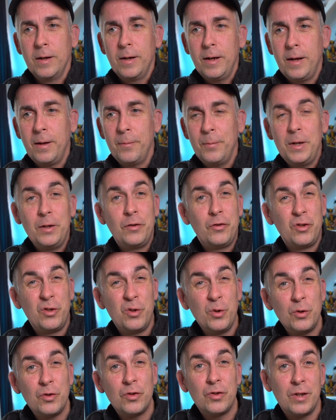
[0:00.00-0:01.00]
It
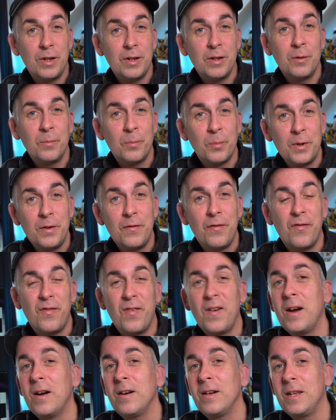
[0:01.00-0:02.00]
should still be
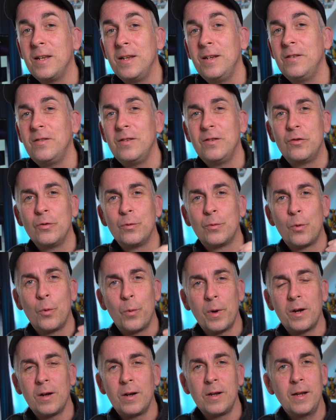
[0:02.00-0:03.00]
fairly easy to
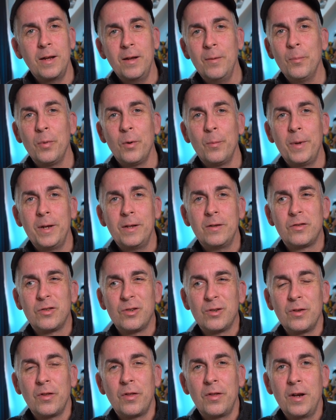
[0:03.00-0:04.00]
quickly implement
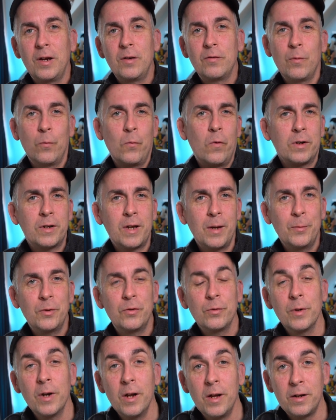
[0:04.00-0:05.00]
certain things from one game
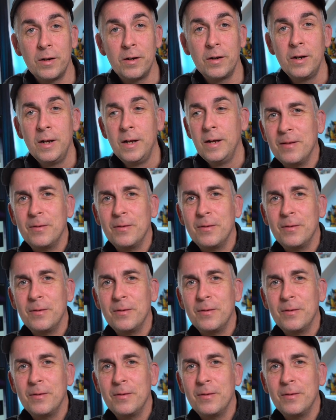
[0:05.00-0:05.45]
into another.